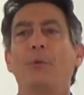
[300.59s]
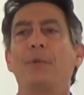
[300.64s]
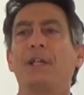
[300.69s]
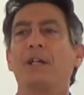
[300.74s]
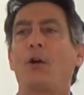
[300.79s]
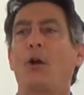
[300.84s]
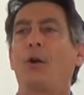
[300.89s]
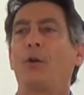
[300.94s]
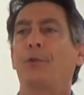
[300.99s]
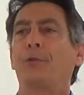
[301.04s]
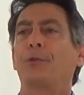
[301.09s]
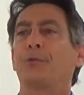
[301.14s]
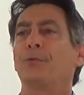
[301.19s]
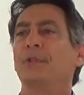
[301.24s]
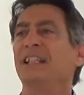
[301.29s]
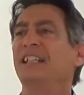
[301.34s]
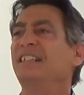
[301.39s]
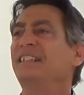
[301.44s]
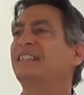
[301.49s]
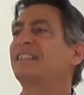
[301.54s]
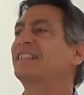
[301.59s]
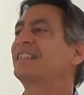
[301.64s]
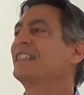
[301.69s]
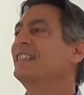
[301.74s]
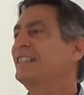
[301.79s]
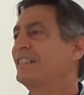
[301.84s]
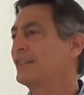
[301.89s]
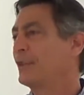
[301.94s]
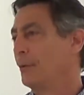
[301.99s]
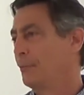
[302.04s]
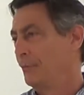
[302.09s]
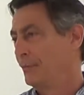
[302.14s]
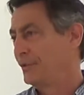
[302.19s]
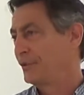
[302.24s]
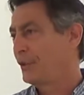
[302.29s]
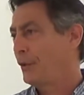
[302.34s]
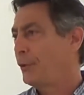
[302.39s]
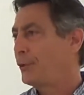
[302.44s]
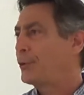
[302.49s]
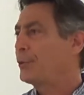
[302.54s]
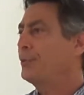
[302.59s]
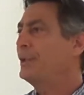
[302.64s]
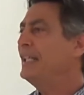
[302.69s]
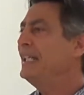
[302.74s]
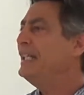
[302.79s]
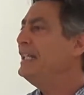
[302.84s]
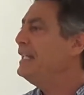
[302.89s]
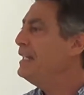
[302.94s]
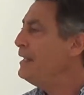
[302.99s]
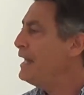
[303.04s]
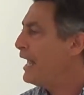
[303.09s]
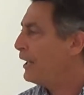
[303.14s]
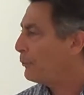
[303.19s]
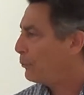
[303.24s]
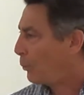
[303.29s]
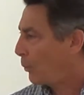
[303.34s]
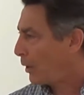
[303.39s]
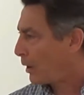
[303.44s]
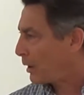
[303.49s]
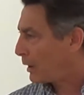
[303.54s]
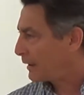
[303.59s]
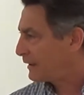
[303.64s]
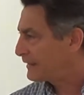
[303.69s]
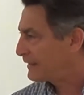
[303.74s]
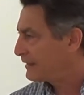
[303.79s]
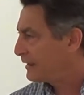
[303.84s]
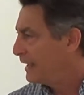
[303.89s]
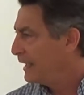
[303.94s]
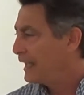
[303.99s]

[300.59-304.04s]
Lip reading: there are three systems, three networks